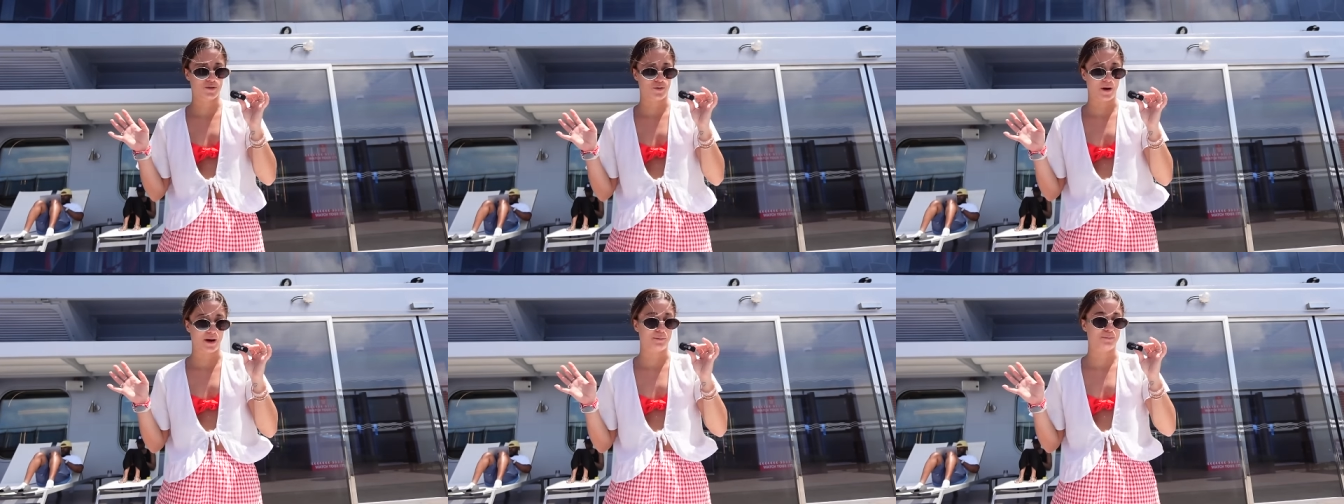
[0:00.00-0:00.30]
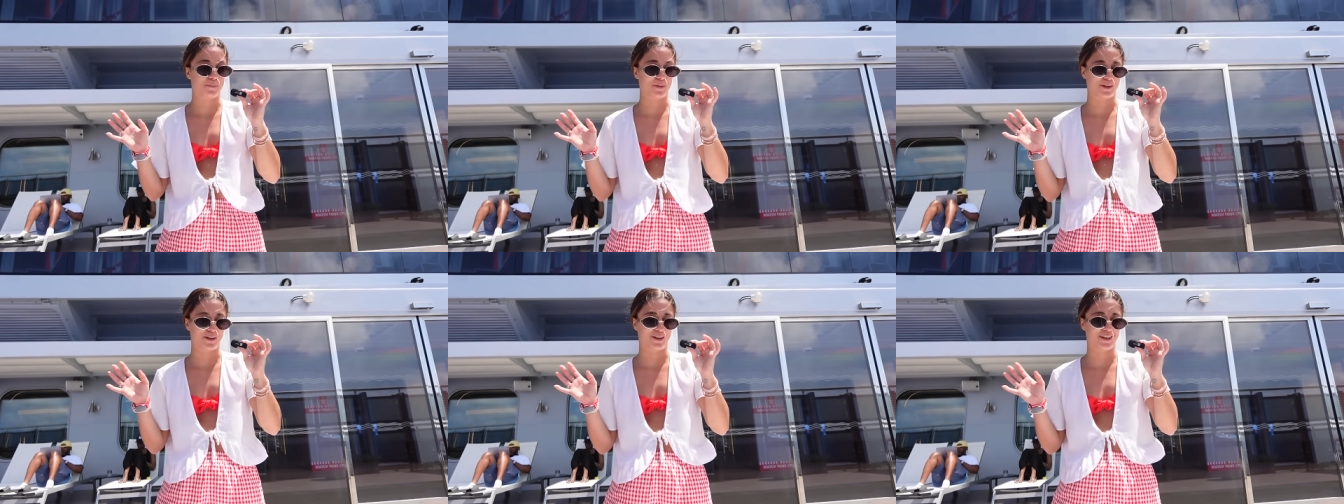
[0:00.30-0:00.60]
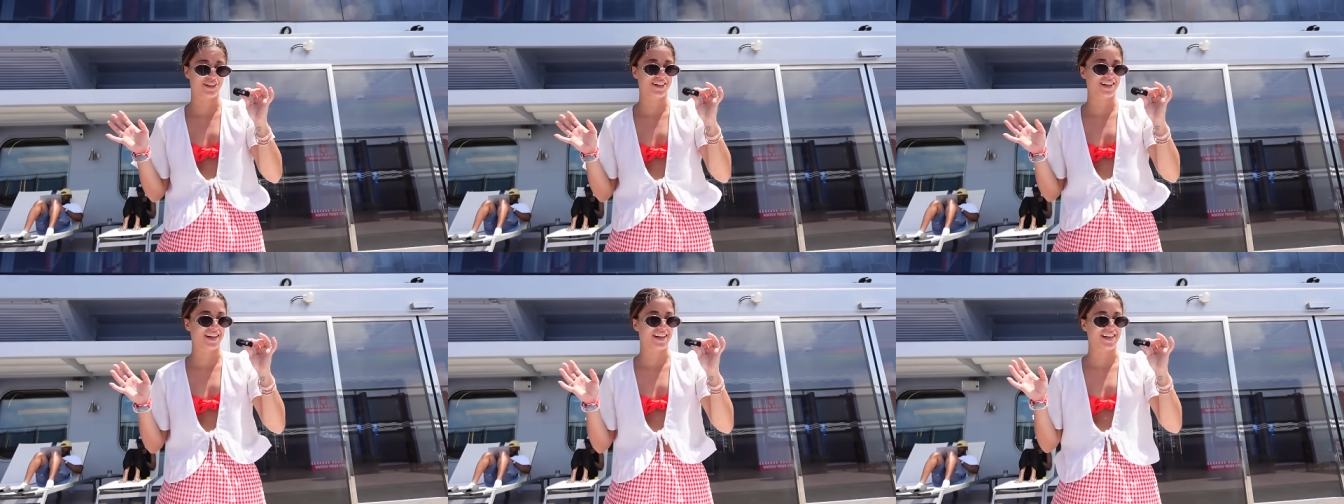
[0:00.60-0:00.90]
quite
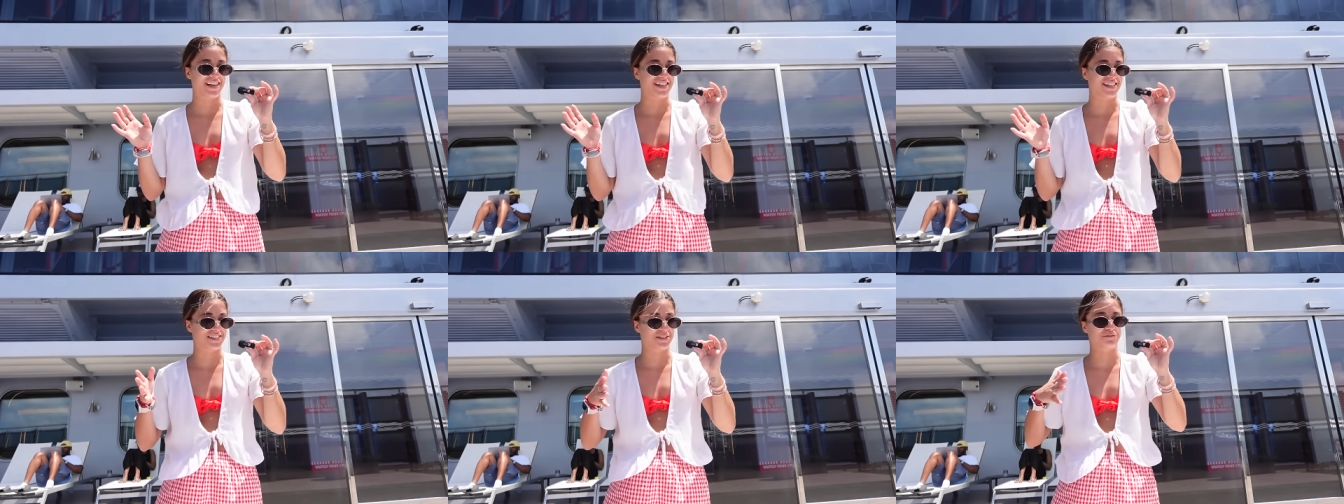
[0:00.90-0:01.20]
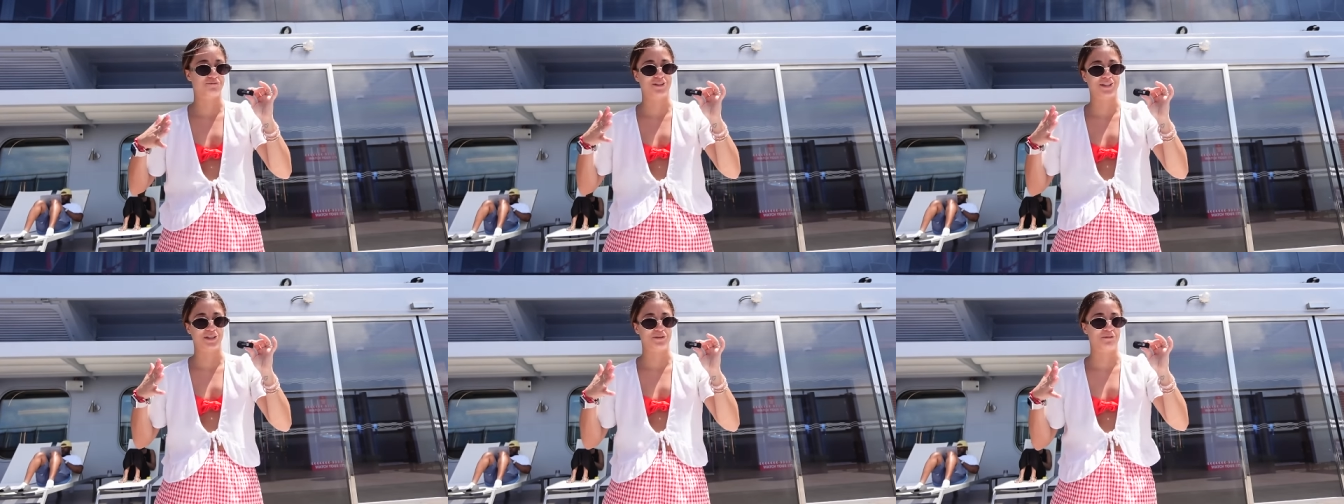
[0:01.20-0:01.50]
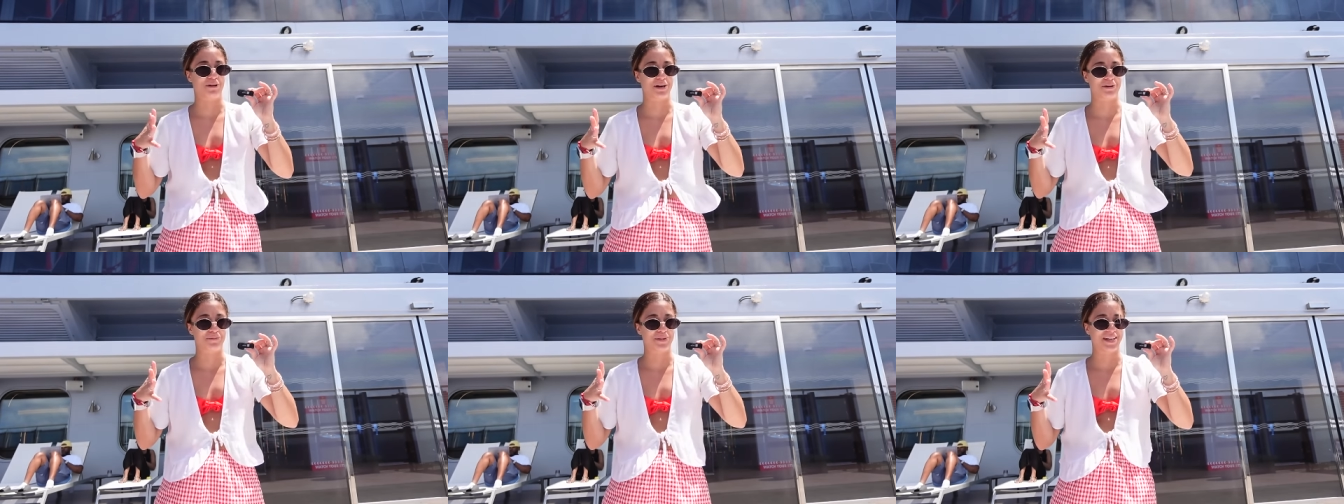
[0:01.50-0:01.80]
burnt and he doesn't really
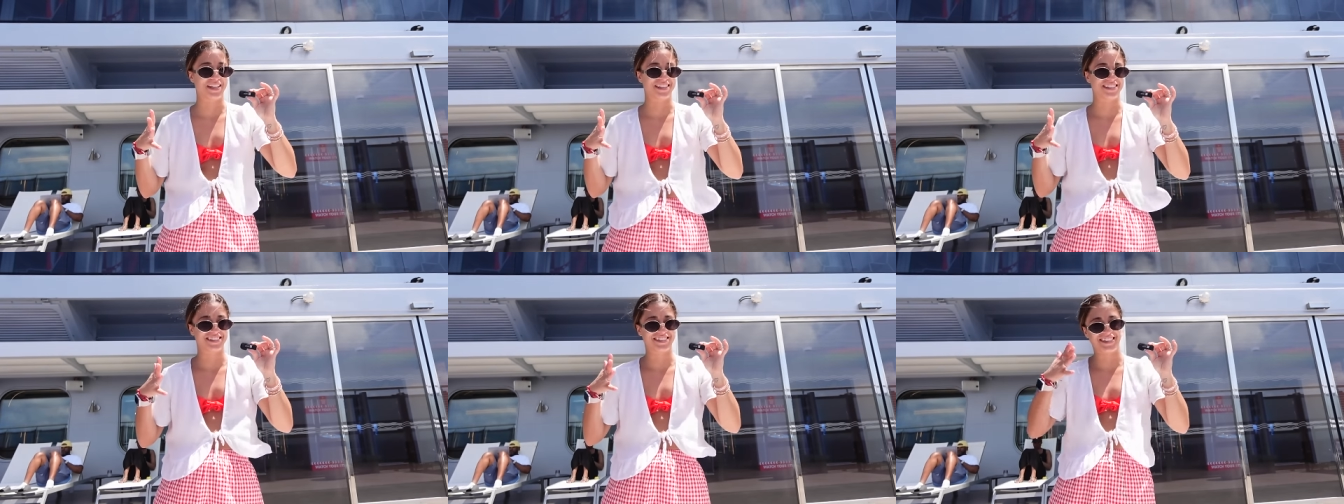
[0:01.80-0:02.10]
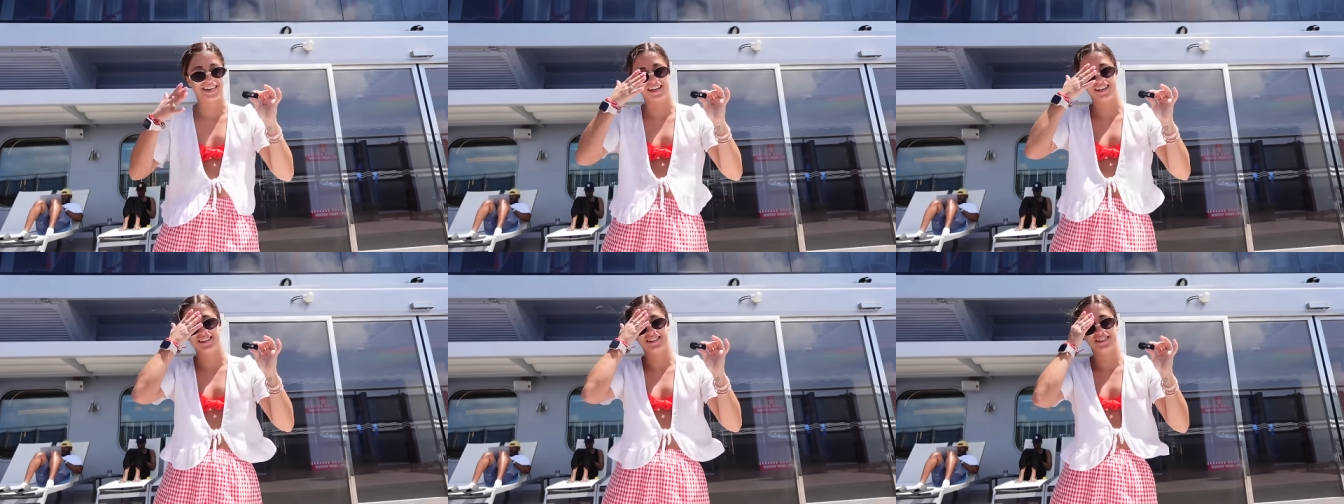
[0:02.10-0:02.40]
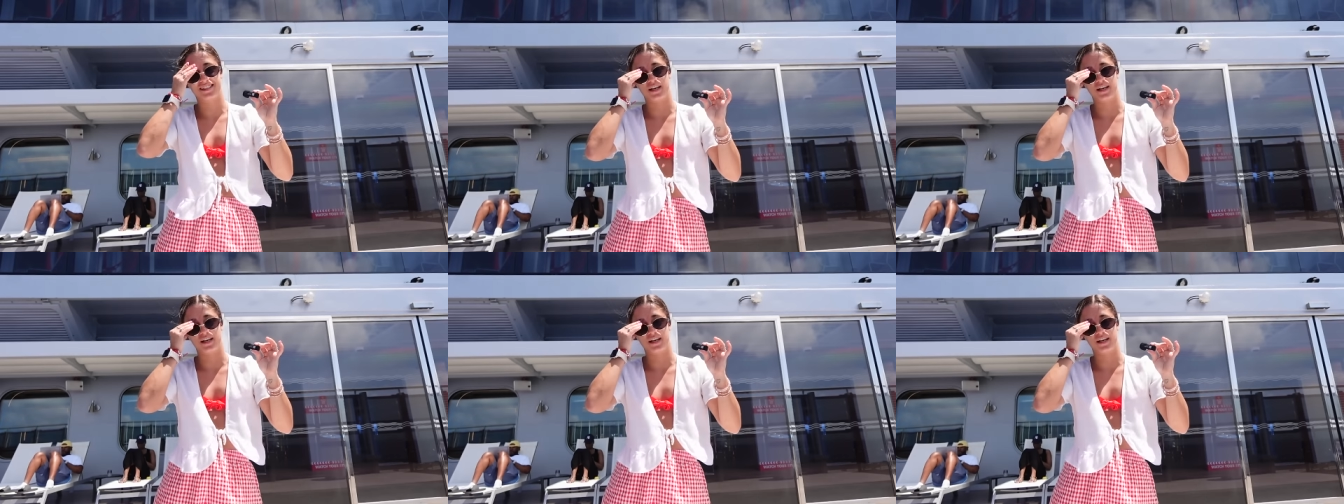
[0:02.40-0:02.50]
want to be in the sun.